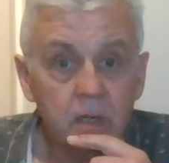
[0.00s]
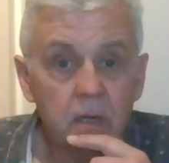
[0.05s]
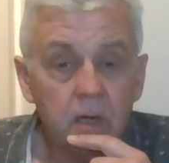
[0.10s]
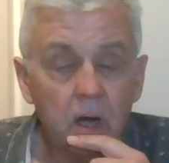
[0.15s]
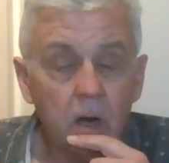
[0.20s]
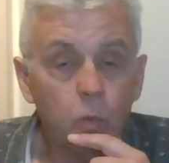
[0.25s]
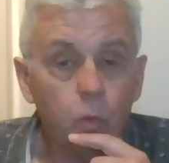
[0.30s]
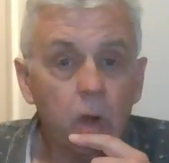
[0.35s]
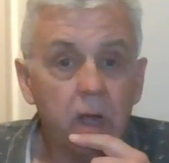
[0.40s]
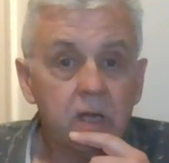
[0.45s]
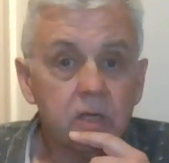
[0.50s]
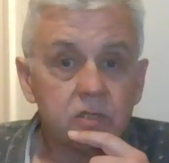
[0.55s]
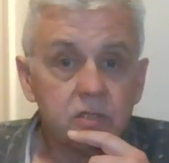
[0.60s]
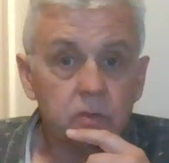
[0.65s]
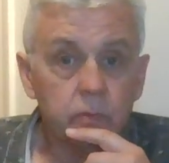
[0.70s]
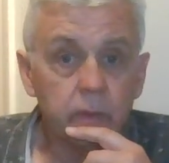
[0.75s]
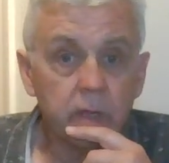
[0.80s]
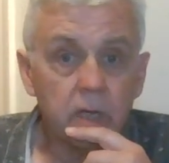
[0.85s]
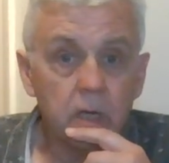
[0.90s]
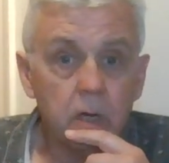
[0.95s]
a week or two
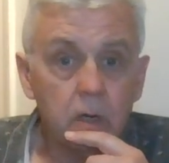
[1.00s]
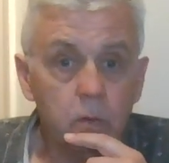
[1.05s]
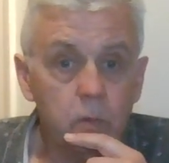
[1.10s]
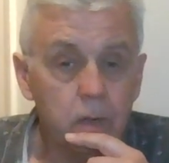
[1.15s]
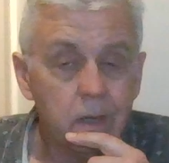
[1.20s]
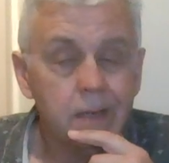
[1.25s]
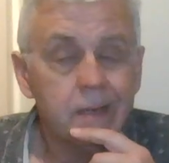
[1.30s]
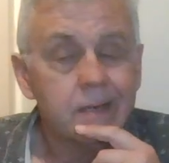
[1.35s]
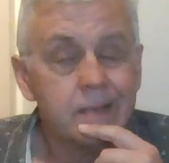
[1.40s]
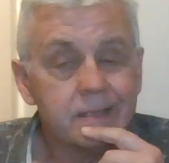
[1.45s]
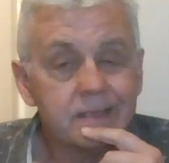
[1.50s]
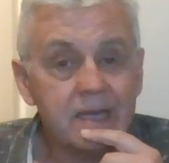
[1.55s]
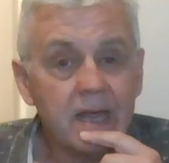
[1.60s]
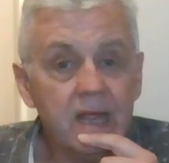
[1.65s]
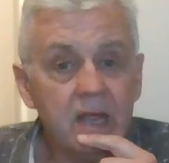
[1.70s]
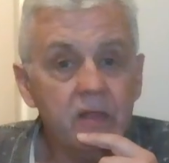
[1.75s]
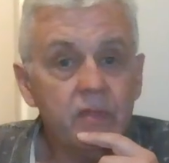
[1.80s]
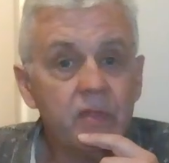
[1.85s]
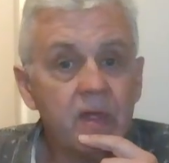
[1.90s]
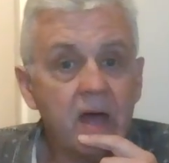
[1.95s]
ago,
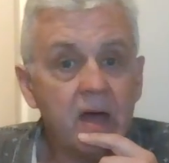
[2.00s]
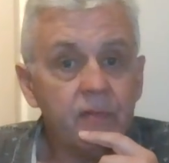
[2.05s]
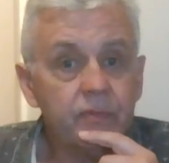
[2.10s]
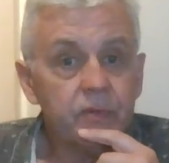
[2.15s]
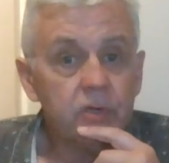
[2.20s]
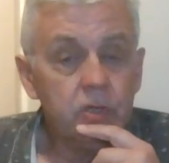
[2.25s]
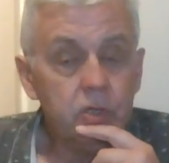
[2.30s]
saying that the